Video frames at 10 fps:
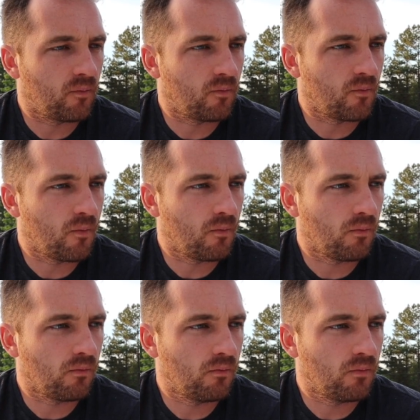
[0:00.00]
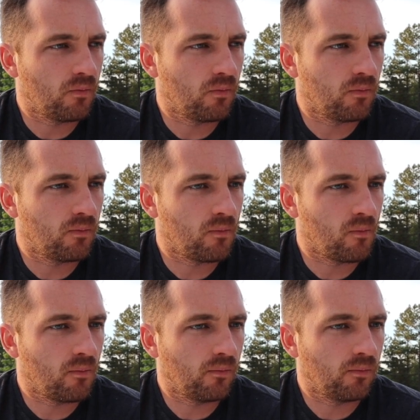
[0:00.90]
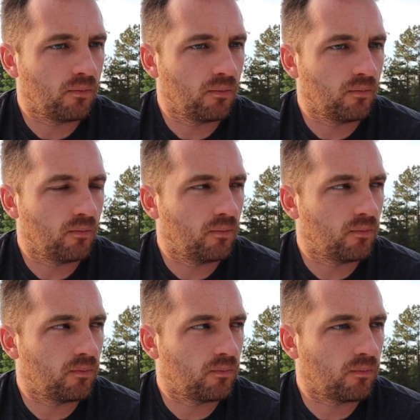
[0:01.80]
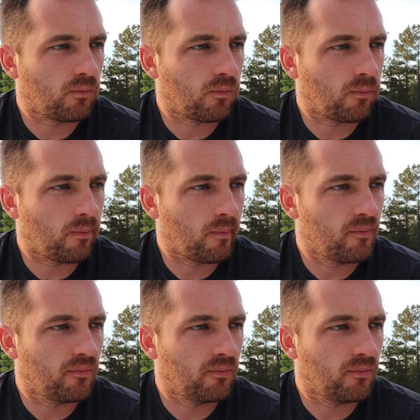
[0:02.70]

(silent)